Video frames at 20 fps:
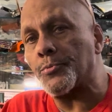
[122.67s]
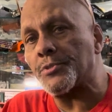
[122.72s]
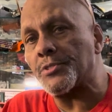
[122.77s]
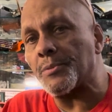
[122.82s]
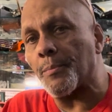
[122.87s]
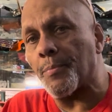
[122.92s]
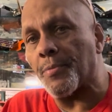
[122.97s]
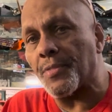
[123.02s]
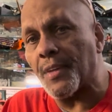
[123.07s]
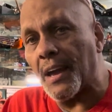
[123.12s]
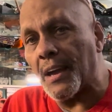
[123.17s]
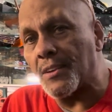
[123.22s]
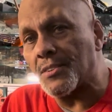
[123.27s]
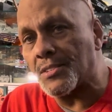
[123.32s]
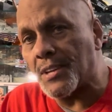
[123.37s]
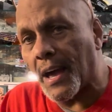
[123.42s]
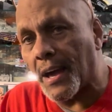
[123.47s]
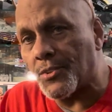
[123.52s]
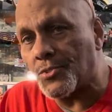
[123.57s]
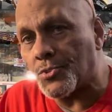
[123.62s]
some things
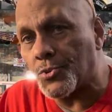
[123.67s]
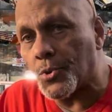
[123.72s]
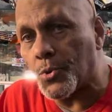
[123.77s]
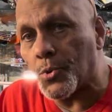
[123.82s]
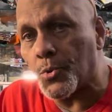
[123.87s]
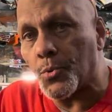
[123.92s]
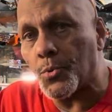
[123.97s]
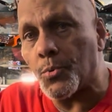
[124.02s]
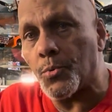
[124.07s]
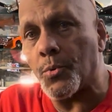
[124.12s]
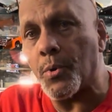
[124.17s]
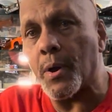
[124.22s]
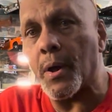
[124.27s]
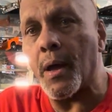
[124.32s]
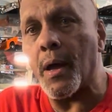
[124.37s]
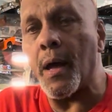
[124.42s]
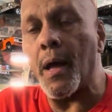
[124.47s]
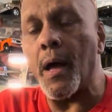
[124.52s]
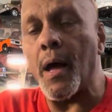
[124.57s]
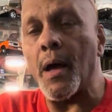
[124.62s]
at you
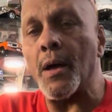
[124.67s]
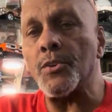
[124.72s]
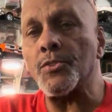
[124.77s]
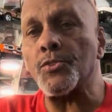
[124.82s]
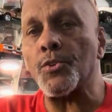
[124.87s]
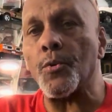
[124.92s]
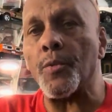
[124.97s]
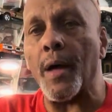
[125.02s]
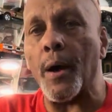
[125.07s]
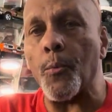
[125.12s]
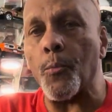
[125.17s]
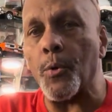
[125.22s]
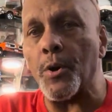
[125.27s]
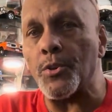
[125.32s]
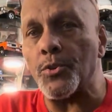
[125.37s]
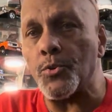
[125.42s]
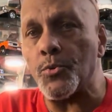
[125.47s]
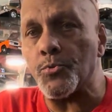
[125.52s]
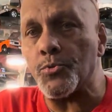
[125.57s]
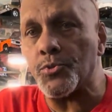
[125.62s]
so that
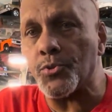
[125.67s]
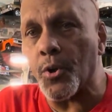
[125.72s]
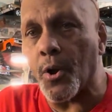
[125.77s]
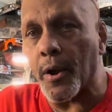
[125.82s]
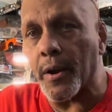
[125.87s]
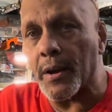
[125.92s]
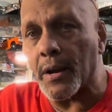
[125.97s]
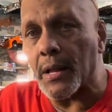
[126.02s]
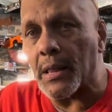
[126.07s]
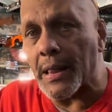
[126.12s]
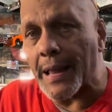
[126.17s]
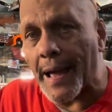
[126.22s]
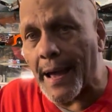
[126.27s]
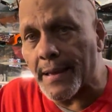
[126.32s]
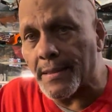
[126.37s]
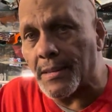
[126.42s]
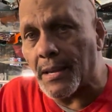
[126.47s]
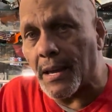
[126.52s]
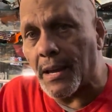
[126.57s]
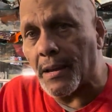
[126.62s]
when you start
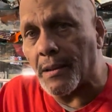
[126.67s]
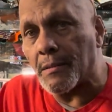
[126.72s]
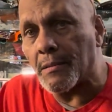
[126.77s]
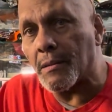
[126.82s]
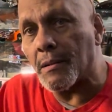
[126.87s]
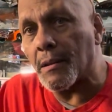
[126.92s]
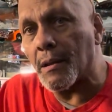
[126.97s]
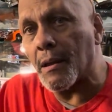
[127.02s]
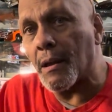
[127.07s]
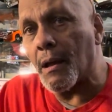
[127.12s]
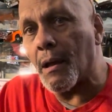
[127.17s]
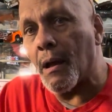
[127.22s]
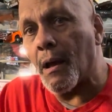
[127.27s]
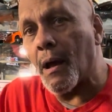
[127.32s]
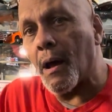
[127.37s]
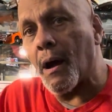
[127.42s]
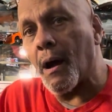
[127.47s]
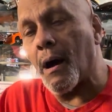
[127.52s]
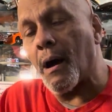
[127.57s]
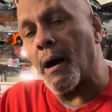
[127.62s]
collecting,
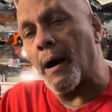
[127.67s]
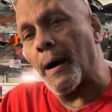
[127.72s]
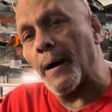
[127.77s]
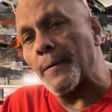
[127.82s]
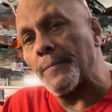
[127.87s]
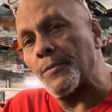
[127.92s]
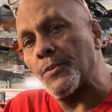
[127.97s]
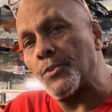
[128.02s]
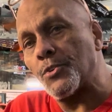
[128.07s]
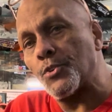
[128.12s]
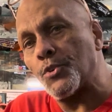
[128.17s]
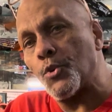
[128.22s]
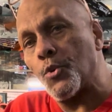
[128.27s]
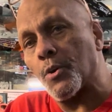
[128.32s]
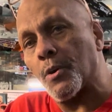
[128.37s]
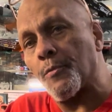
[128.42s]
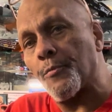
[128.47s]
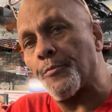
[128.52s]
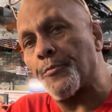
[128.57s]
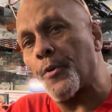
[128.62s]
you
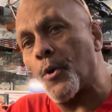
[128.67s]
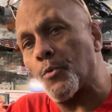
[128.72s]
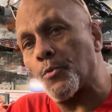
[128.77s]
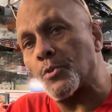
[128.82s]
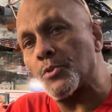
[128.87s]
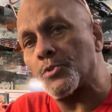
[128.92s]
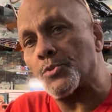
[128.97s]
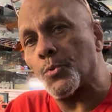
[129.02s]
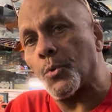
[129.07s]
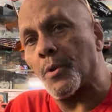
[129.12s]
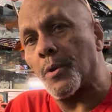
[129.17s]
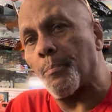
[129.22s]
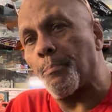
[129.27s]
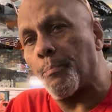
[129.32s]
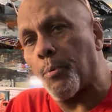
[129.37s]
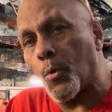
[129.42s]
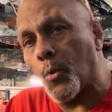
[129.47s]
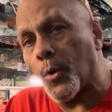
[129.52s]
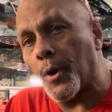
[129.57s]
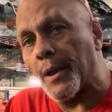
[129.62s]
can focus on a
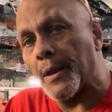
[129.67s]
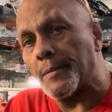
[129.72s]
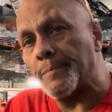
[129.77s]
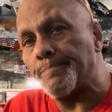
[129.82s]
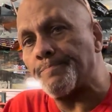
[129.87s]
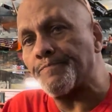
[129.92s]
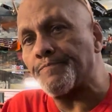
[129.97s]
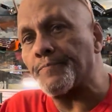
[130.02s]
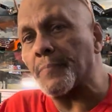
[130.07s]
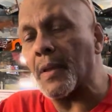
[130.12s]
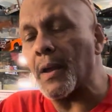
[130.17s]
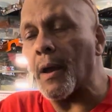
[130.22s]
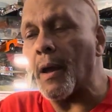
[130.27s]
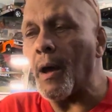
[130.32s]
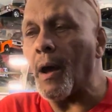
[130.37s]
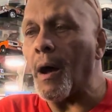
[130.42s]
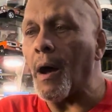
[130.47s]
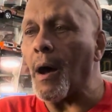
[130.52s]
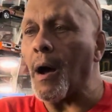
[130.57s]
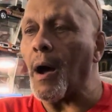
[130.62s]
point.
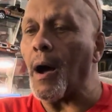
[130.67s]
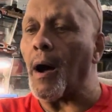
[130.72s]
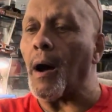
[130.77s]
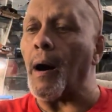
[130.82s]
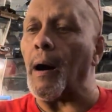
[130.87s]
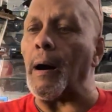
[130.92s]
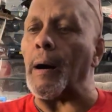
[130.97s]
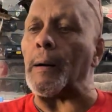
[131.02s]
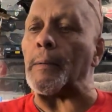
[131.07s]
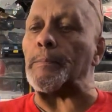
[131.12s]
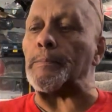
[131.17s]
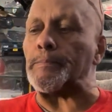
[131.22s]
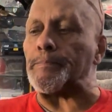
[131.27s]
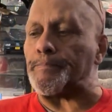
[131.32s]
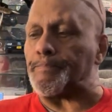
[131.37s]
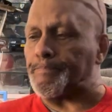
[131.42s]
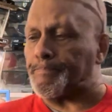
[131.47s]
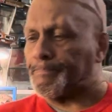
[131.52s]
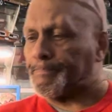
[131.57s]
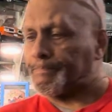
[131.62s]
Um,
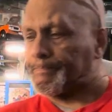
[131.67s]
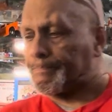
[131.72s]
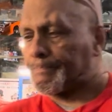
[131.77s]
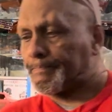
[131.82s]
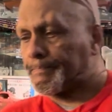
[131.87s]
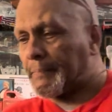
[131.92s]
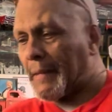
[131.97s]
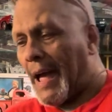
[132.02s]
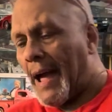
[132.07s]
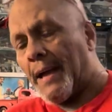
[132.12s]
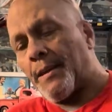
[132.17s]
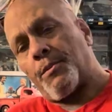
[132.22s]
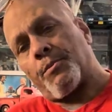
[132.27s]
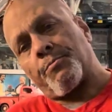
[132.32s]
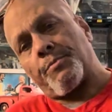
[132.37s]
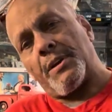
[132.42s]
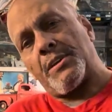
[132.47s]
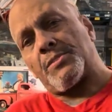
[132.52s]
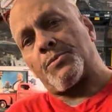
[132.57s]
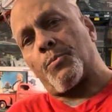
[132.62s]
and the
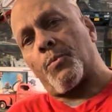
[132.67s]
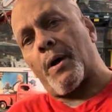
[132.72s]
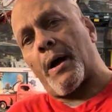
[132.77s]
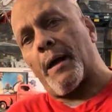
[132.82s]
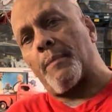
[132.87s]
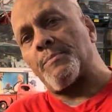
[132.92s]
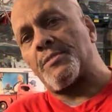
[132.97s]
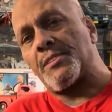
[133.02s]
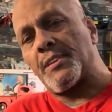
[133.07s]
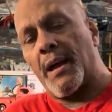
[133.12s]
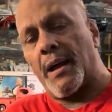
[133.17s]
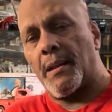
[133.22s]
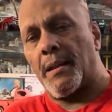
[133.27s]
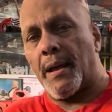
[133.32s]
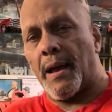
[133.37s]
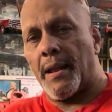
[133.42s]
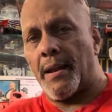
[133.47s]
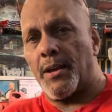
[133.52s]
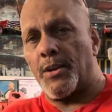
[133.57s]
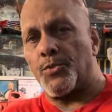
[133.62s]
reason why I'm saying
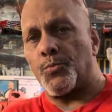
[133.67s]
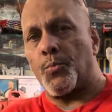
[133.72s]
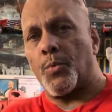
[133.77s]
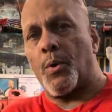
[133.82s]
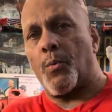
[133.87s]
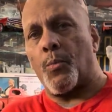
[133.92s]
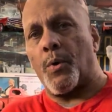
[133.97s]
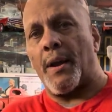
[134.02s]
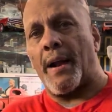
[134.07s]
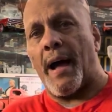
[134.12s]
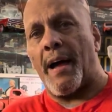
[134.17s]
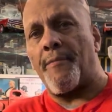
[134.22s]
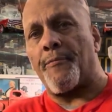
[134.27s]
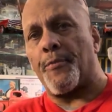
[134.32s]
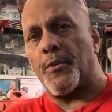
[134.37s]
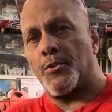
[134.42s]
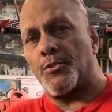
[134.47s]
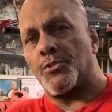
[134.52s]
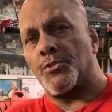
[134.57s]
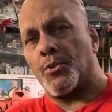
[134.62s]
that is when I
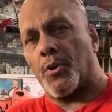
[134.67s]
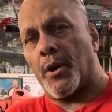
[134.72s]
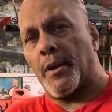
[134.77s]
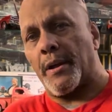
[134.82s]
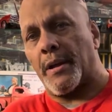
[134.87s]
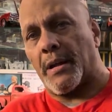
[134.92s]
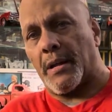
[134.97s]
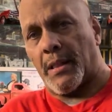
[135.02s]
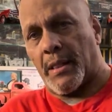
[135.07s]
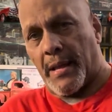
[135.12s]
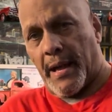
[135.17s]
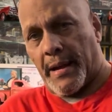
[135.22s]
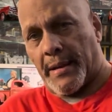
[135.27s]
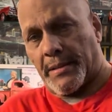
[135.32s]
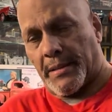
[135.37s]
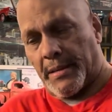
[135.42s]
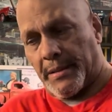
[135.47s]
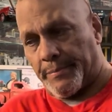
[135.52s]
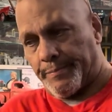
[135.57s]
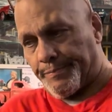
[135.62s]
first started
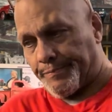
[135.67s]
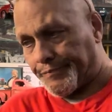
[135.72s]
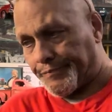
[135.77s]
collecting,